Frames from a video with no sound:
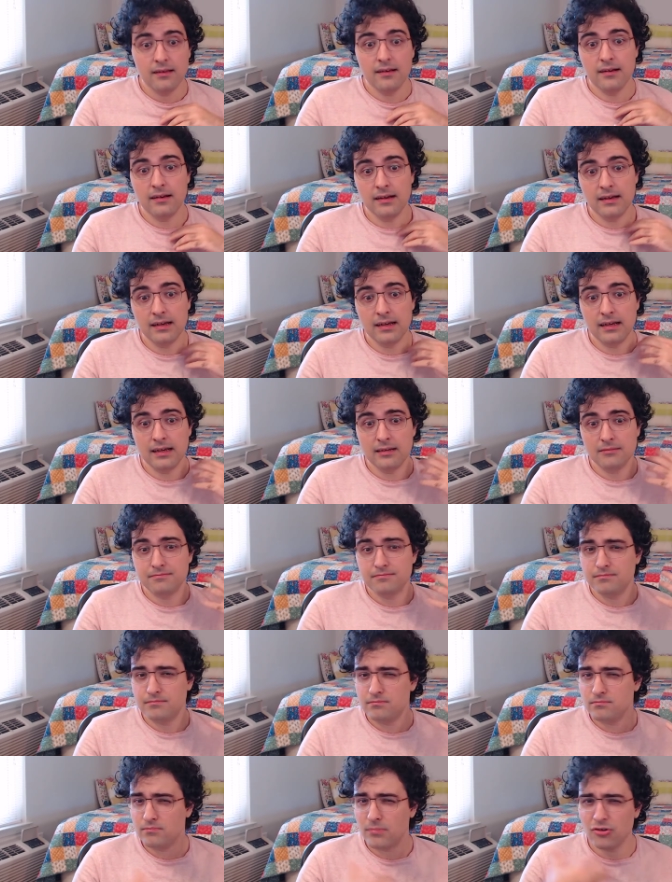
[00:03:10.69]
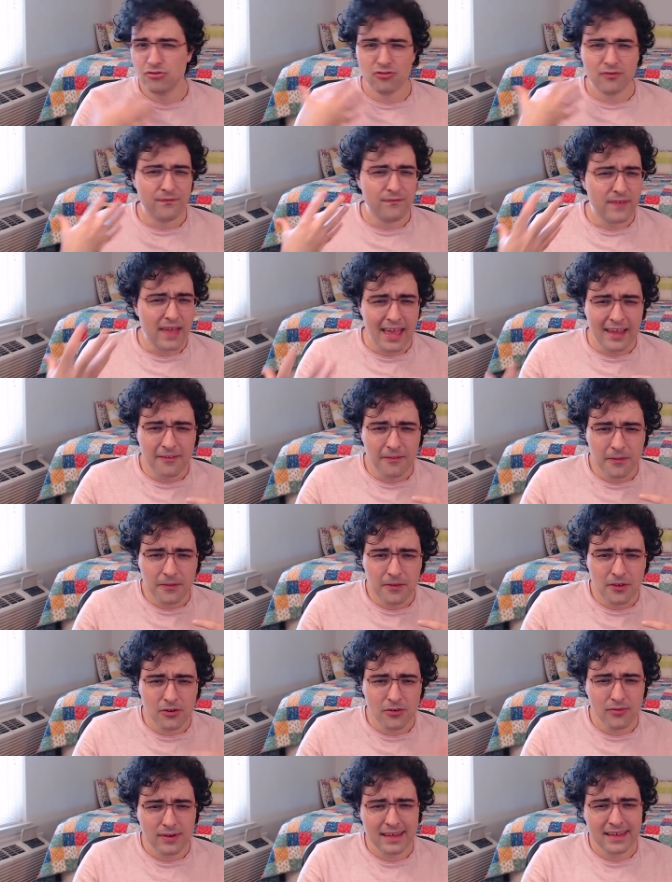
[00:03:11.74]
bunch of fan
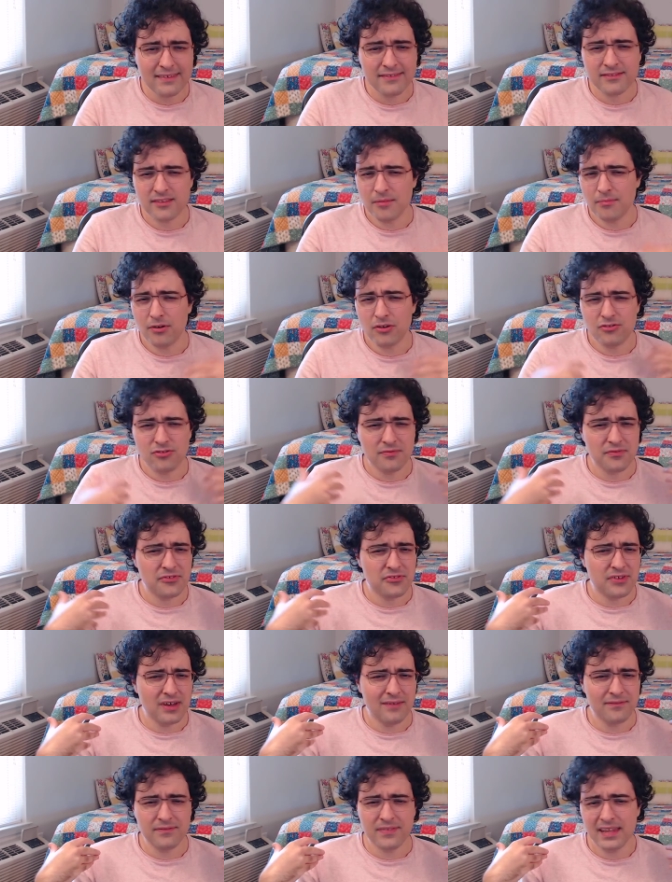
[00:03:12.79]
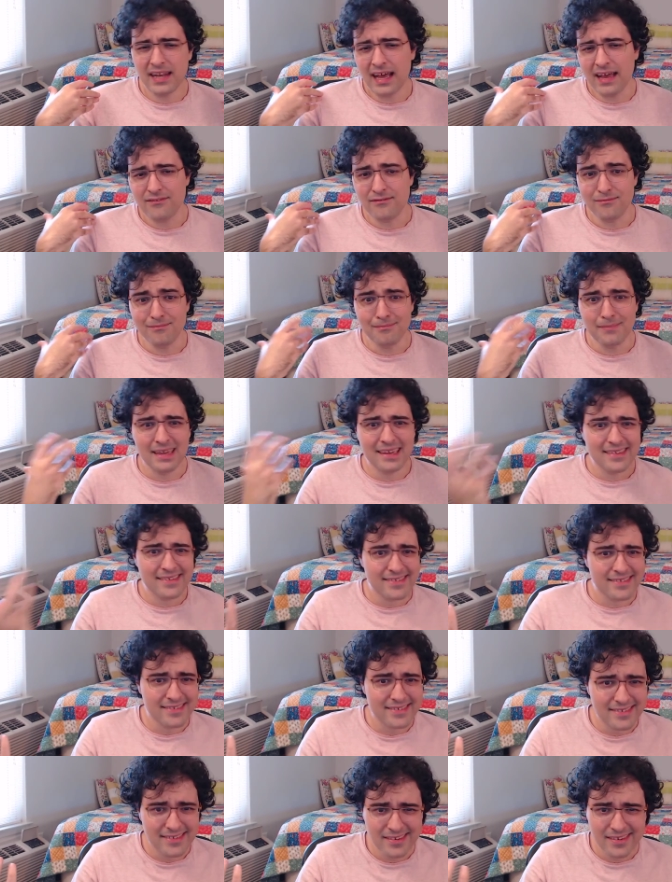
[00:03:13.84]
theories, a bunch of stuff that I've
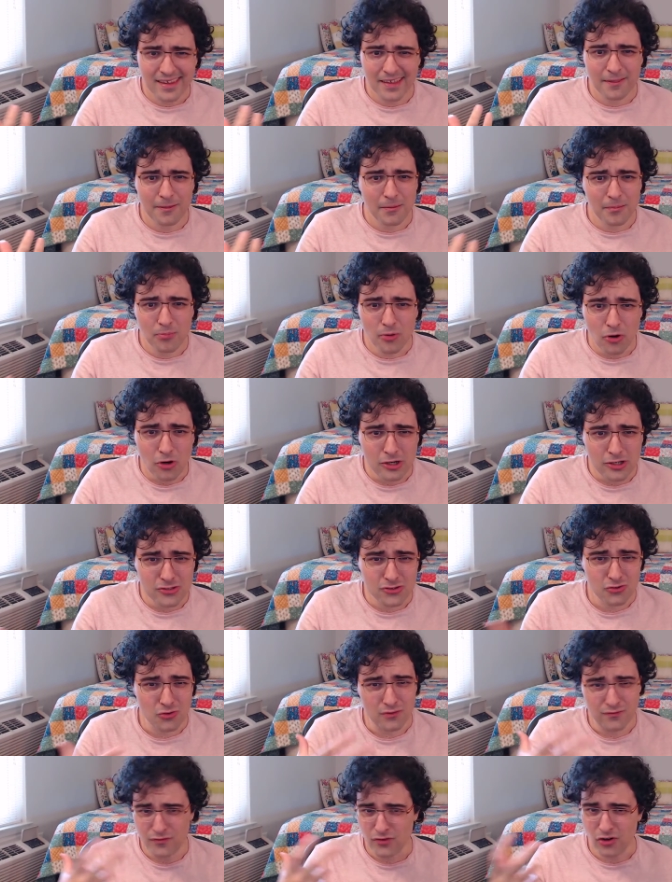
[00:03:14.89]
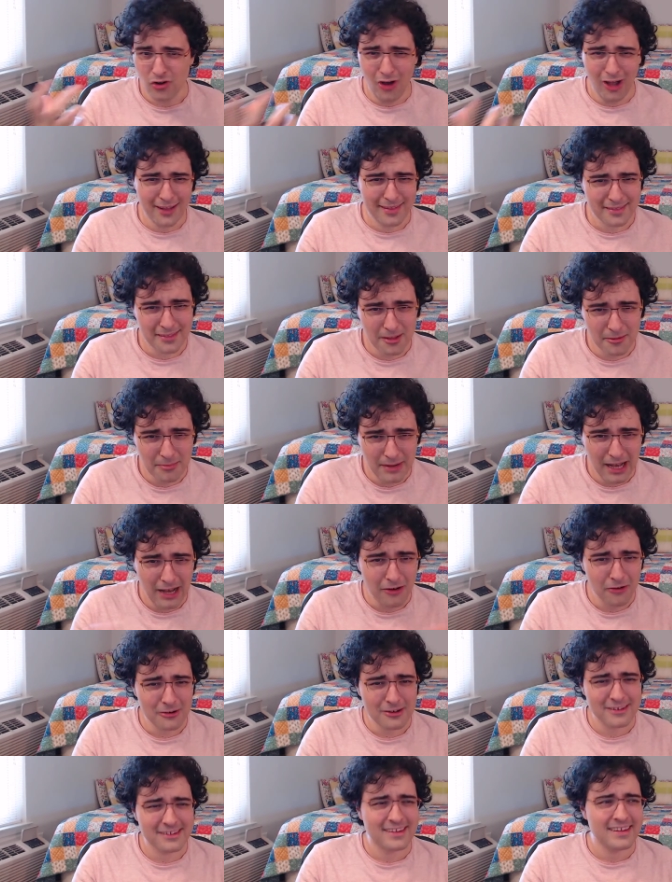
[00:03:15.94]
missed in the books or forgotten
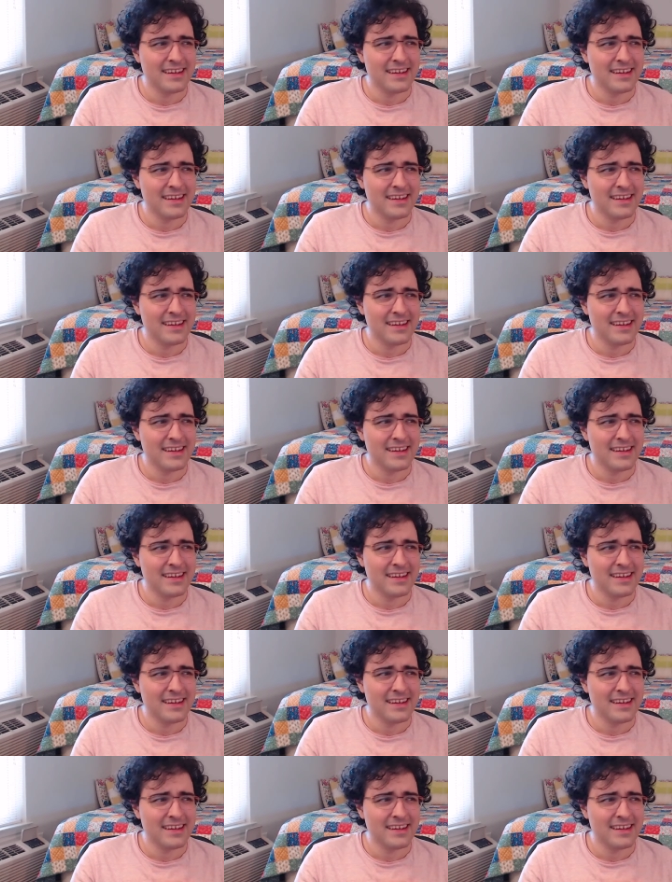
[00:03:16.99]
about,